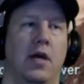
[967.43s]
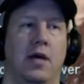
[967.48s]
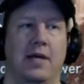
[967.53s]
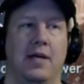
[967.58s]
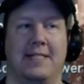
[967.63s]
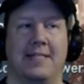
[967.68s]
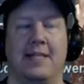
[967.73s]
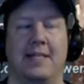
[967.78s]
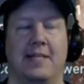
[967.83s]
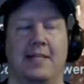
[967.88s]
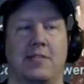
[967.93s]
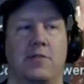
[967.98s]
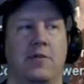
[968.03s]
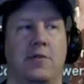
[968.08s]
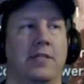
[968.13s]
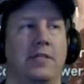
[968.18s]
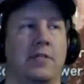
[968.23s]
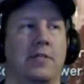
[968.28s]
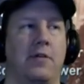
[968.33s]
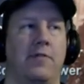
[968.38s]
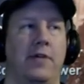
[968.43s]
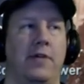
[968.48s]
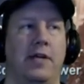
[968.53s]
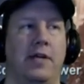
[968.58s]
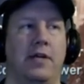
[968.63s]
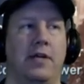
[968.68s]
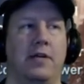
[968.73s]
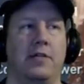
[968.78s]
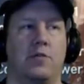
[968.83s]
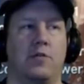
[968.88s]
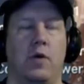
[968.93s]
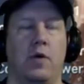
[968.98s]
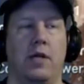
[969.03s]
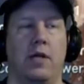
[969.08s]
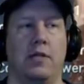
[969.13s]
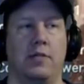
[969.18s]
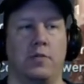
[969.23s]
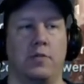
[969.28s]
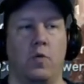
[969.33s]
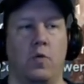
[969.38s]
accessories over here, as
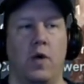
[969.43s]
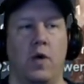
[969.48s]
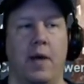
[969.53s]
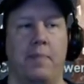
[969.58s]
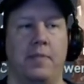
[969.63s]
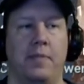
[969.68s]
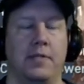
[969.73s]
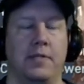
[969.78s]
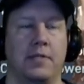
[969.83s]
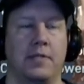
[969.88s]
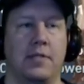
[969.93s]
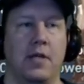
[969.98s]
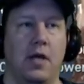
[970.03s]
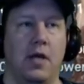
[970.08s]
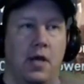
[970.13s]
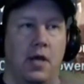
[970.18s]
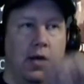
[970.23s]
well as weapons.